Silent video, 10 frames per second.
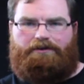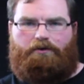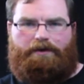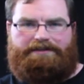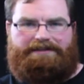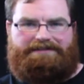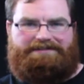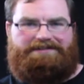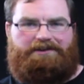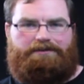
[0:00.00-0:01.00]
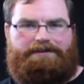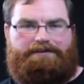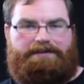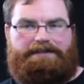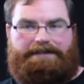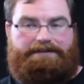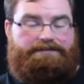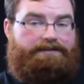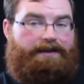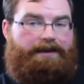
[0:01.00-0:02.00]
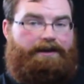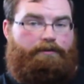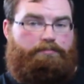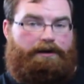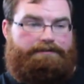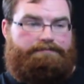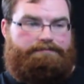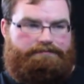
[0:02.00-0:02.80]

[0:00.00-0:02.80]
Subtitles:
always necessarily the cleanest, but